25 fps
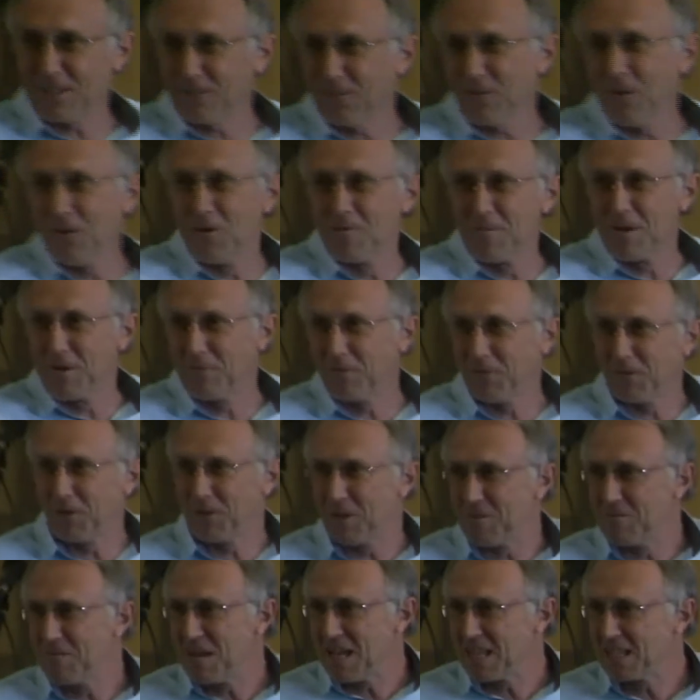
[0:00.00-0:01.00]
this for me
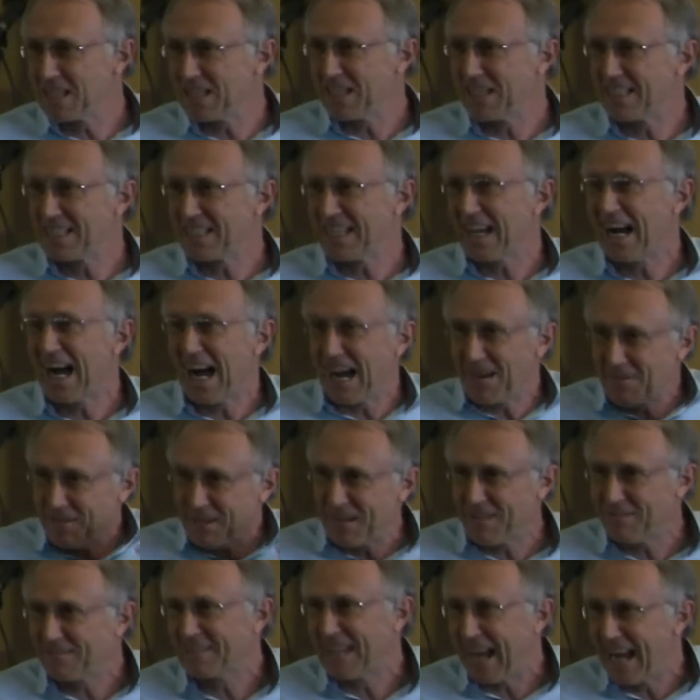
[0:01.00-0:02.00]
for the message, I
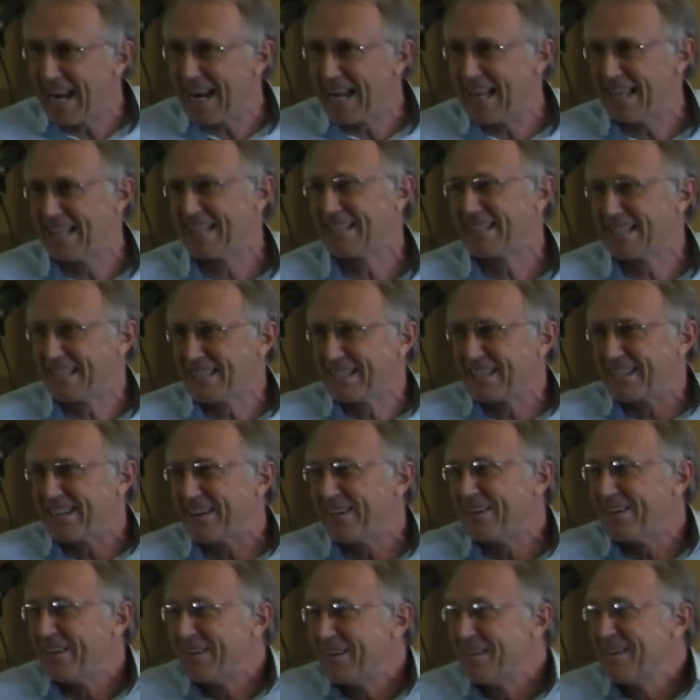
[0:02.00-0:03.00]
would have done it.
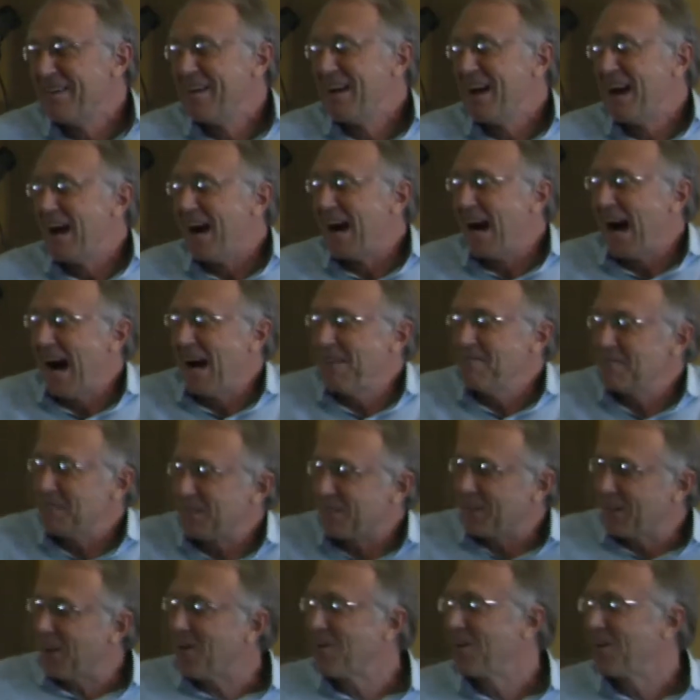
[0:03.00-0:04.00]
So I'm just